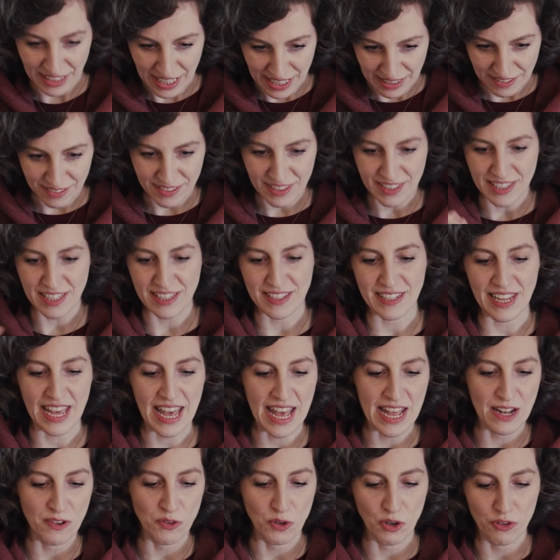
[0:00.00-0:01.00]
And this is the
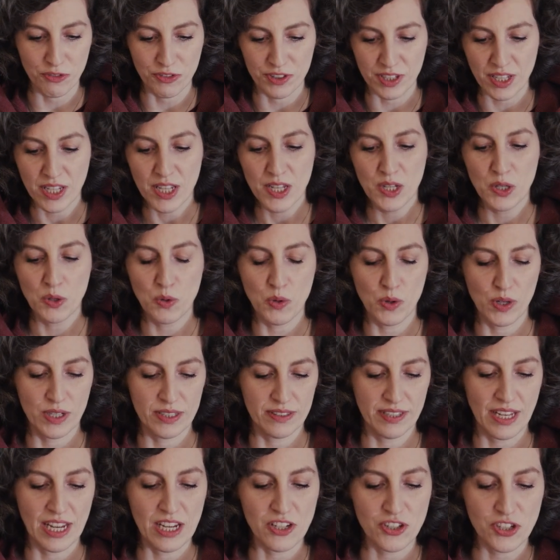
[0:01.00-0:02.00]
end of the
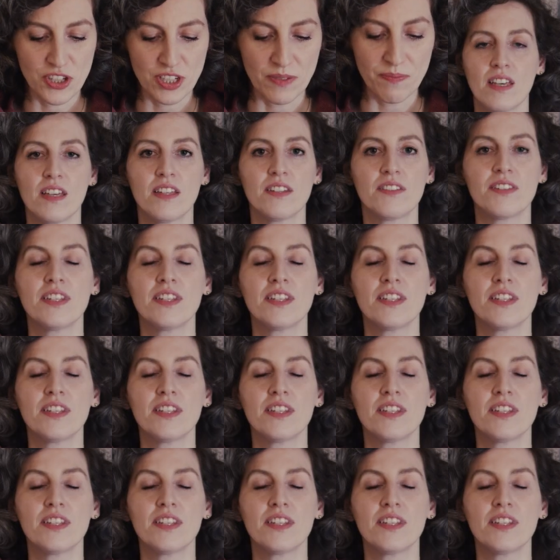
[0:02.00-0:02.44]
quotation.